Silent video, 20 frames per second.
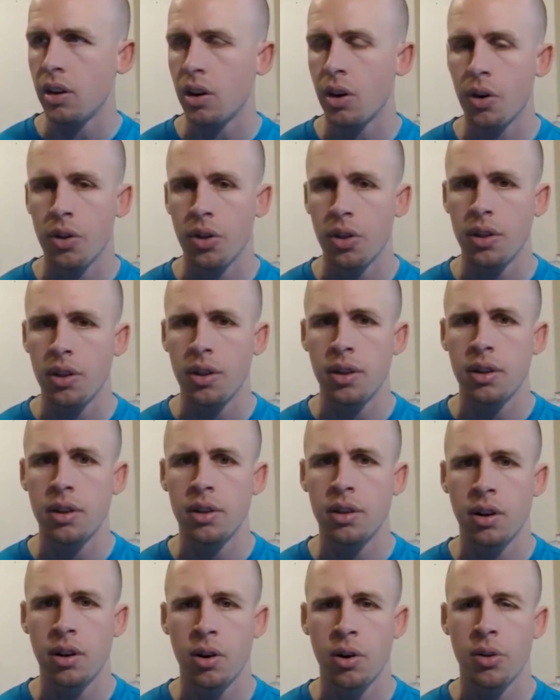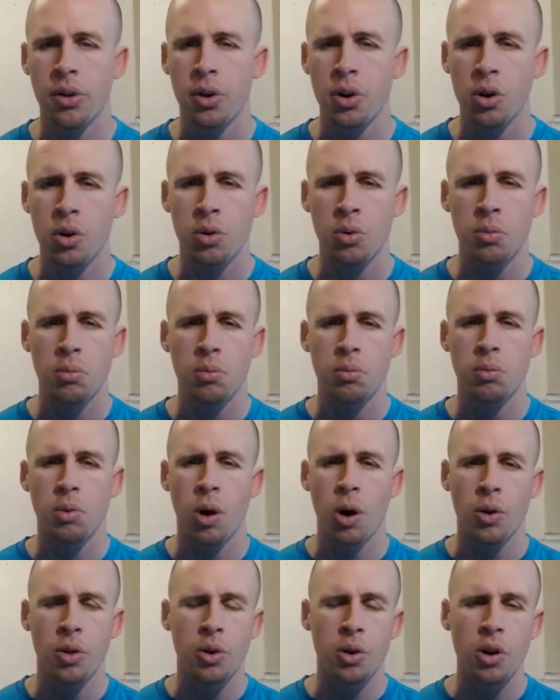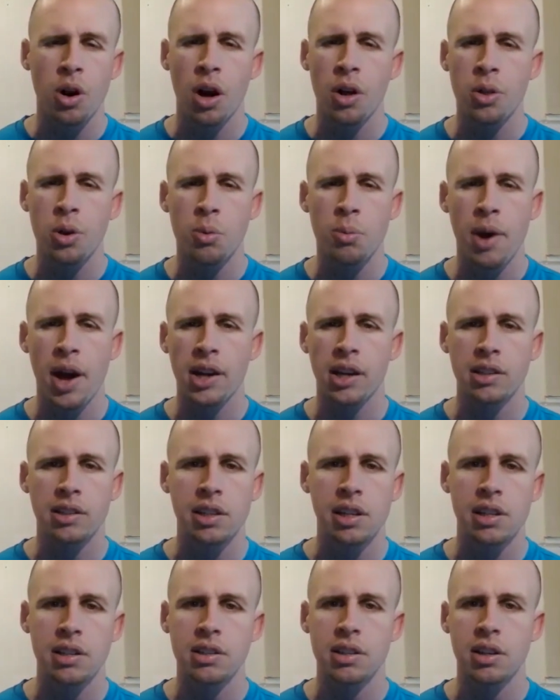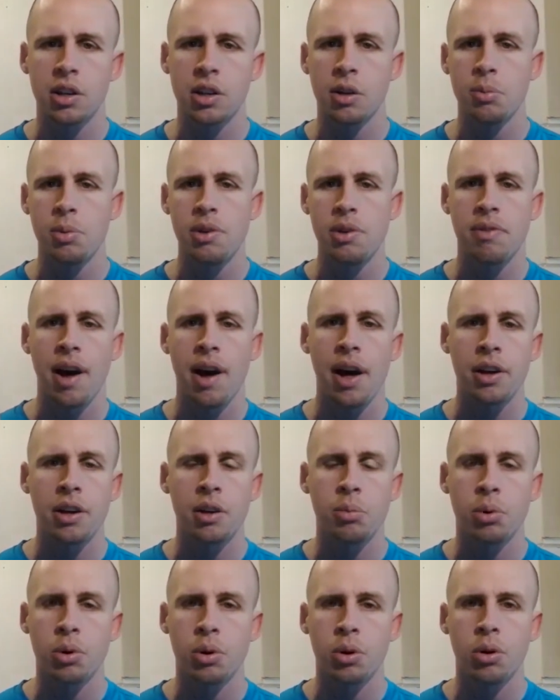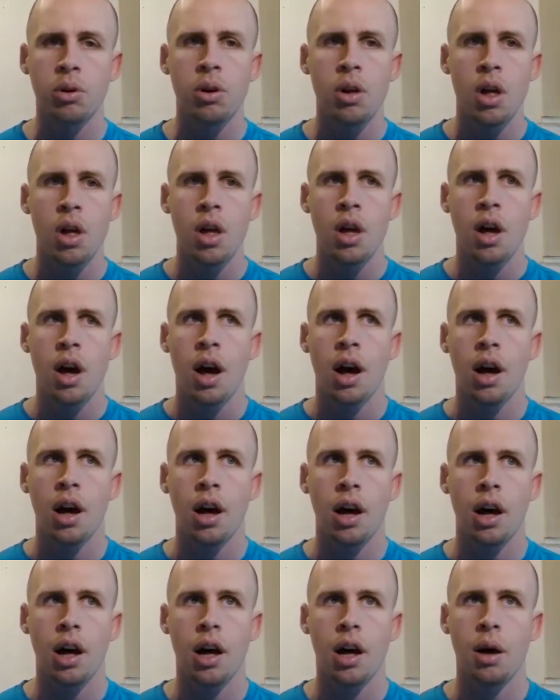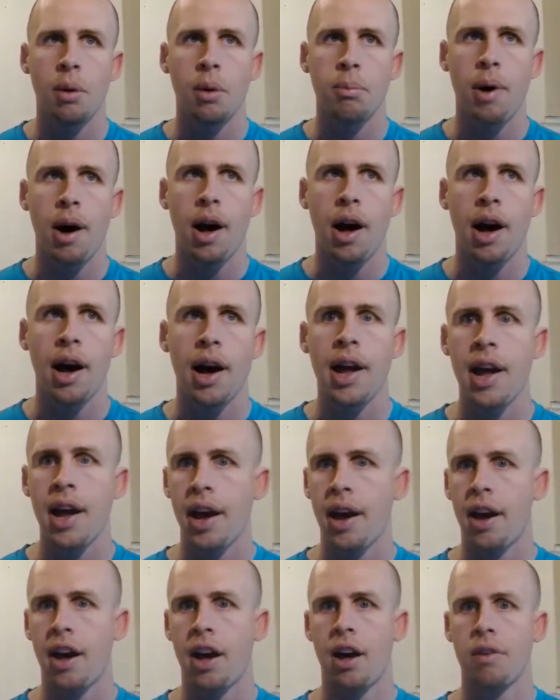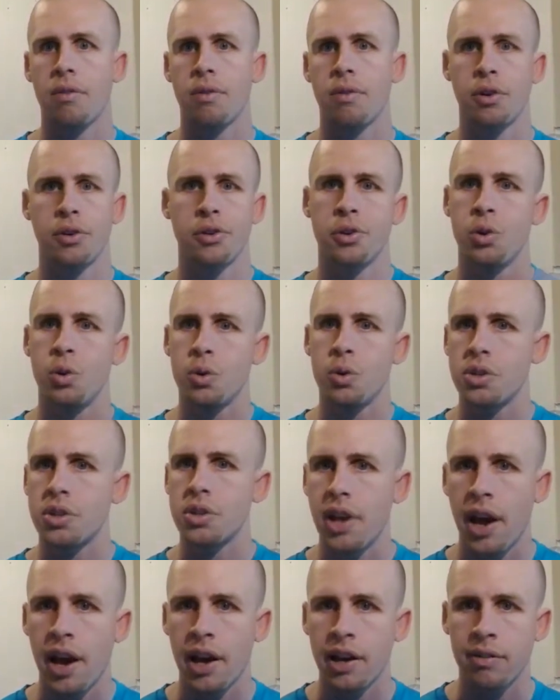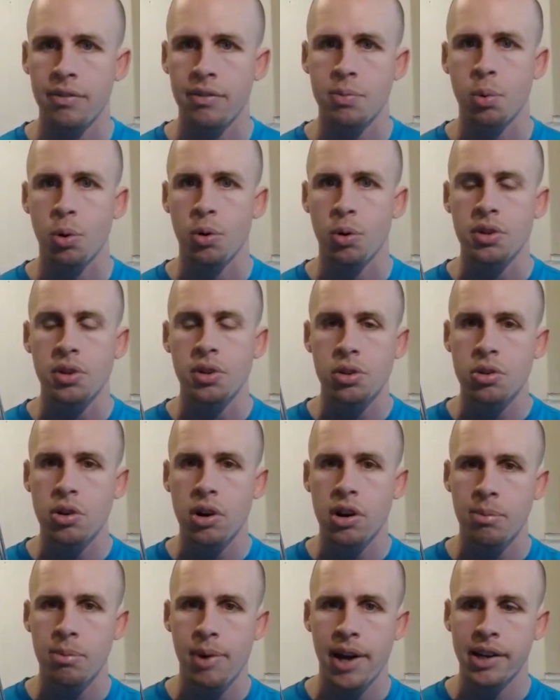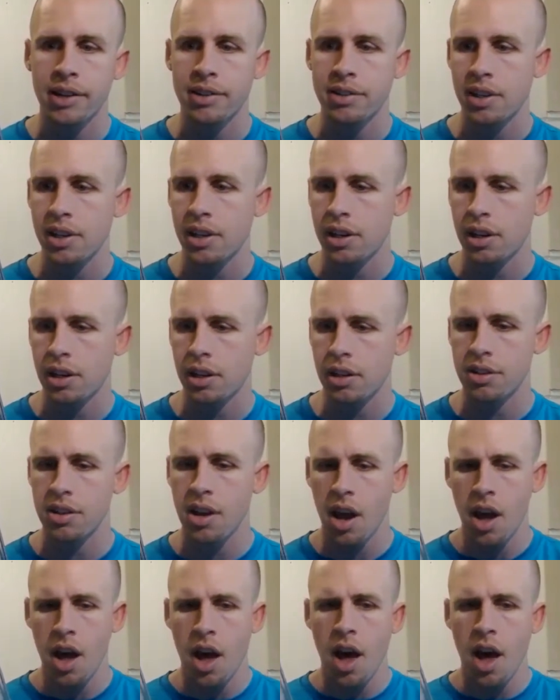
are are there other magazines that could be valuable? I have a huge stack of Sports Illustrated magazines.